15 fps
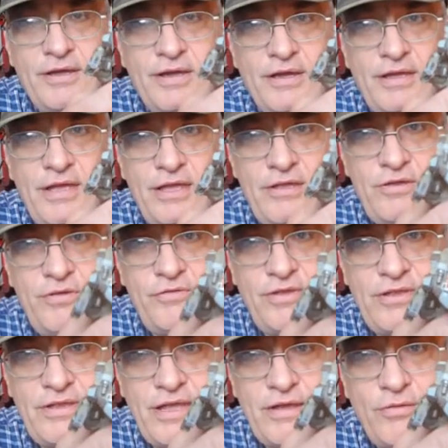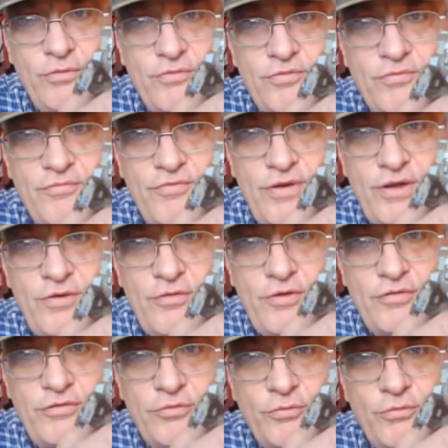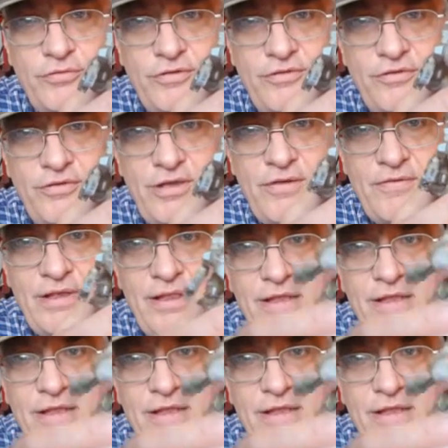again using decals from various sources to give it a